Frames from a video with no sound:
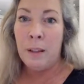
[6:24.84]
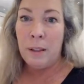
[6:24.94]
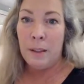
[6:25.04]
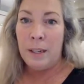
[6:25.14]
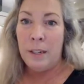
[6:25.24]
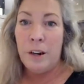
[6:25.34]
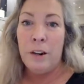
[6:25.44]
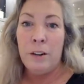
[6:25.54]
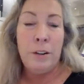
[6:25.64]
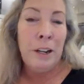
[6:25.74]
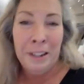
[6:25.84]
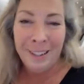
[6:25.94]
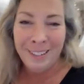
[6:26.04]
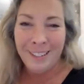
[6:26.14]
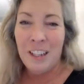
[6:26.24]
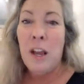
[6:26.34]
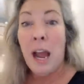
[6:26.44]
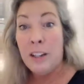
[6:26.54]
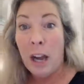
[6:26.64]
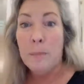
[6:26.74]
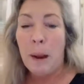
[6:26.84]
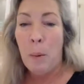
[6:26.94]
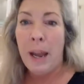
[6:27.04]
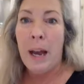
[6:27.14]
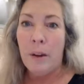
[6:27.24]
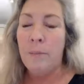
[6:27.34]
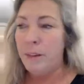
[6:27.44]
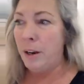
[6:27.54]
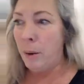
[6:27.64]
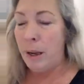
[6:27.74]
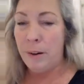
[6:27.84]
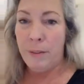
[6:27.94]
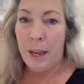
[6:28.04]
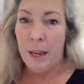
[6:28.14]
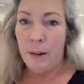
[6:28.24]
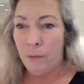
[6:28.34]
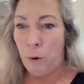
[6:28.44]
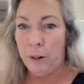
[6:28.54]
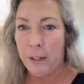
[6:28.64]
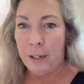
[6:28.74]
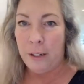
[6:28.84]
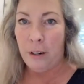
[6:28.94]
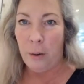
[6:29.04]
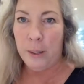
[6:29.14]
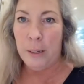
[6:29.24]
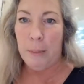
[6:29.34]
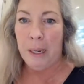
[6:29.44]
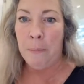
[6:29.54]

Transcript: these are, I talked my way out, out of that, of course, because, it's me.